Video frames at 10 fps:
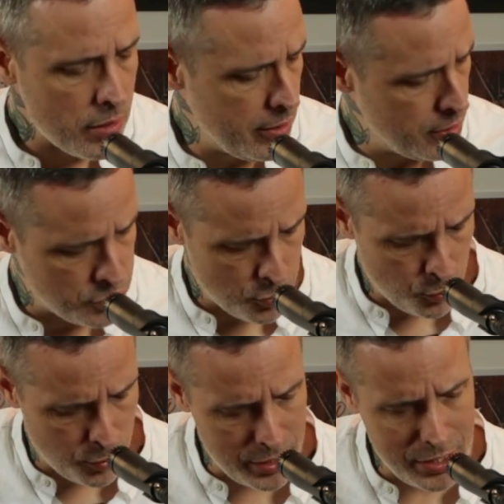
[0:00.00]
there's a
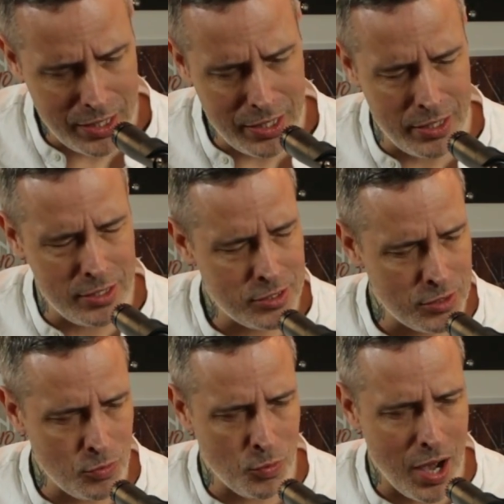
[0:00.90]

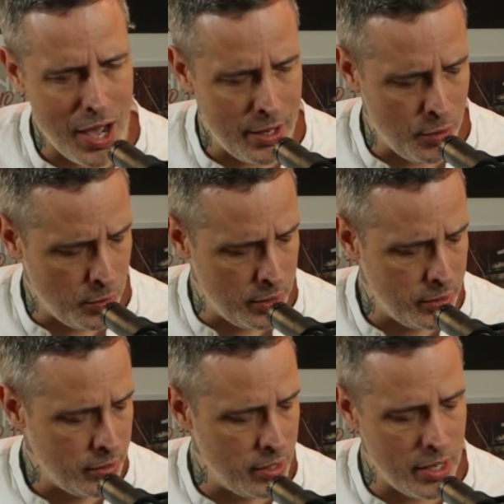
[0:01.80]
reason why
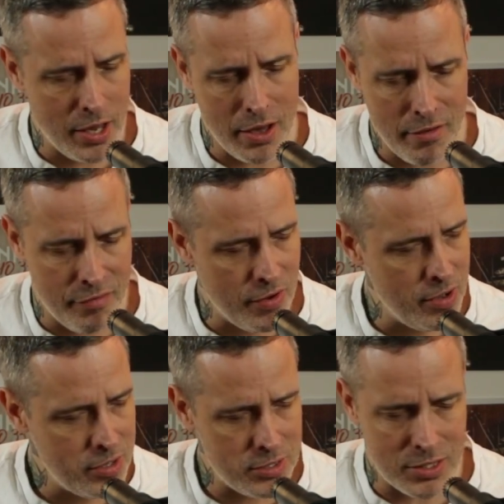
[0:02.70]
we're
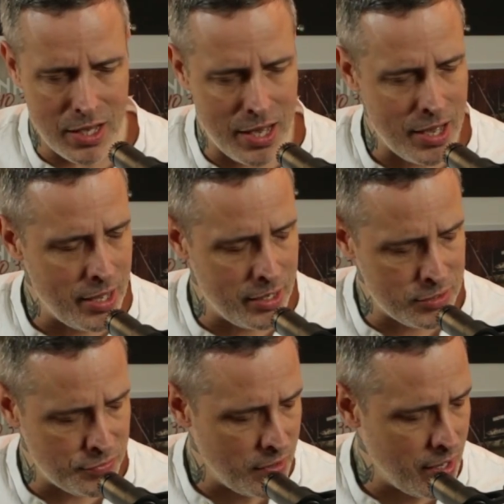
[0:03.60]
never
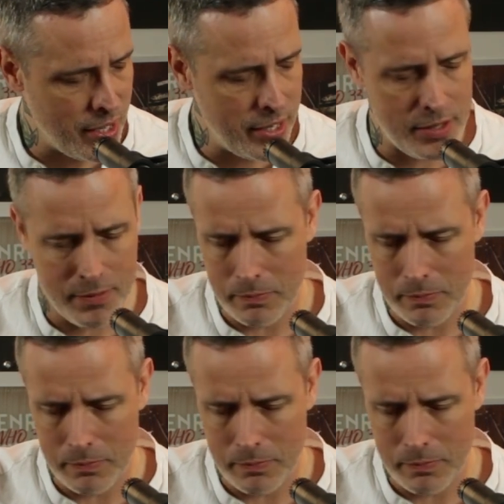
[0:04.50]
satisfied.